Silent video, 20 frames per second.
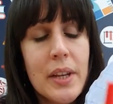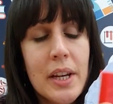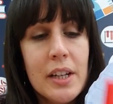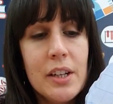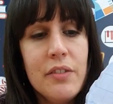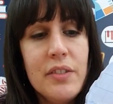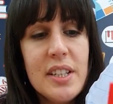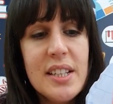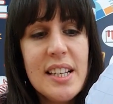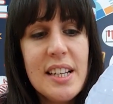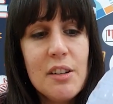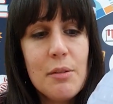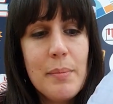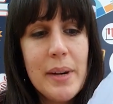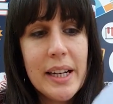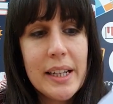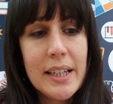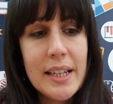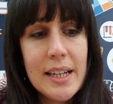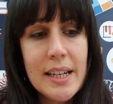Now, if there's a little
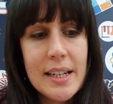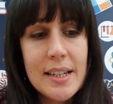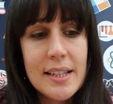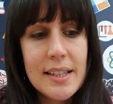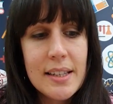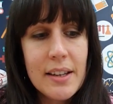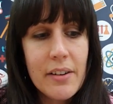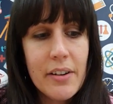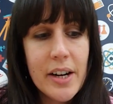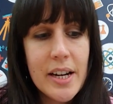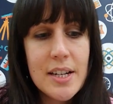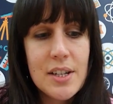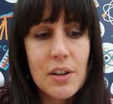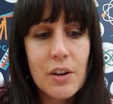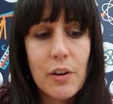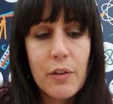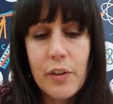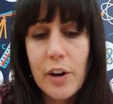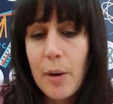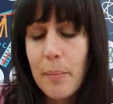magnet inside
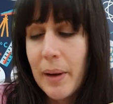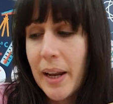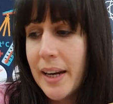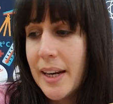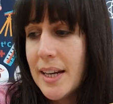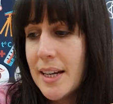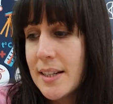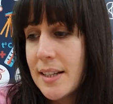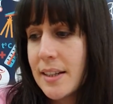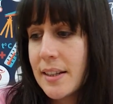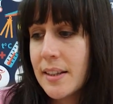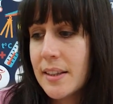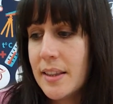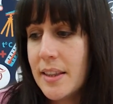of our planet,